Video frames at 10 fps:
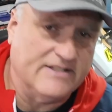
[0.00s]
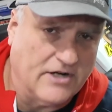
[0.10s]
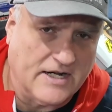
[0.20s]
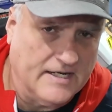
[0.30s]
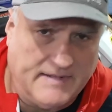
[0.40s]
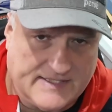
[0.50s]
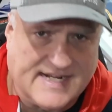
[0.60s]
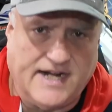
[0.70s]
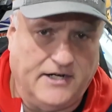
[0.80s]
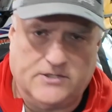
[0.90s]
talking about
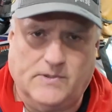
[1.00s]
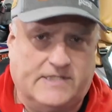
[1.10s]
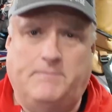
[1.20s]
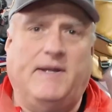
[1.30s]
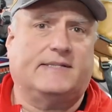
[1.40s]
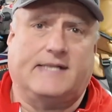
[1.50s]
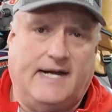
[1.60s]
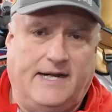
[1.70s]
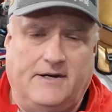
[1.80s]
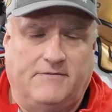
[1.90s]
tires. What's the best
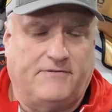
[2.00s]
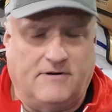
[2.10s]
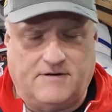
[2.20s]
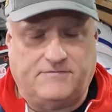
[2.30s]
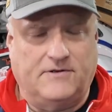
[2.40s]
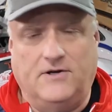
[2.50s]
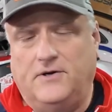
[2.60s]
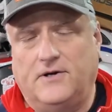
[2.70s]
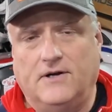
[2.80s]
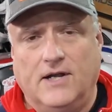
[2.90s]
tire for off-road, or